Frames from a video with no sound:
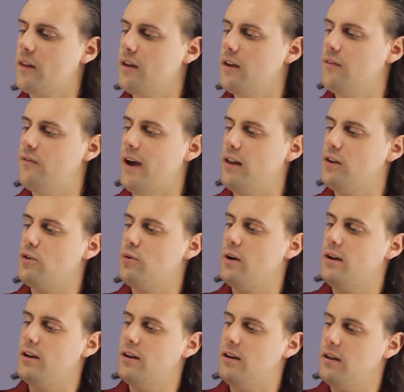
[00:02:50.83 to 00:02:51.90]

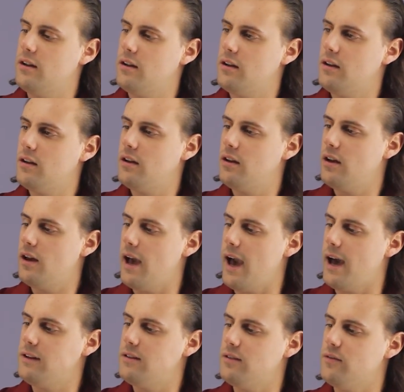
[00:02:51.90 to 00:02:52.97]
evaluated
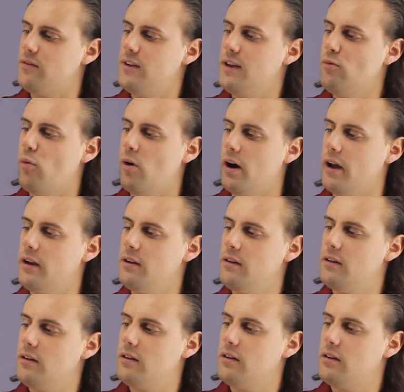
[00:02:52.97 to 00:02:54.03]
at V1,
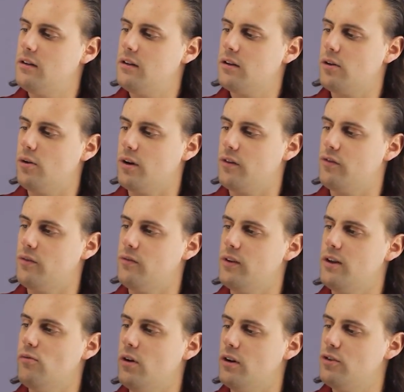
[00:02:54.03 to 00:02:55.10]
going from
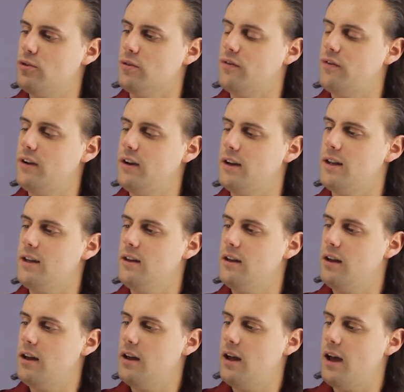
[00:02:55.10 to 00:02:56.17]
V1 to infinity,
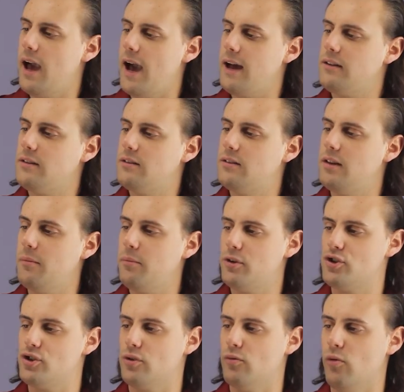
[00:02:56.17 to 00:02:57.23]
at
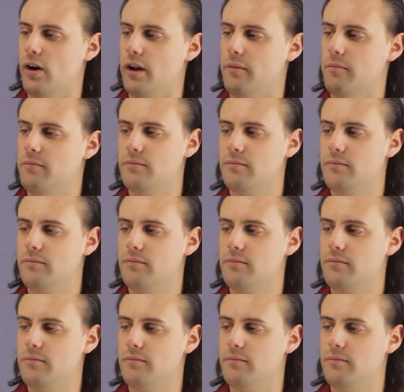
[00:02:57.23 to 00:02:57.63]
temperature 1.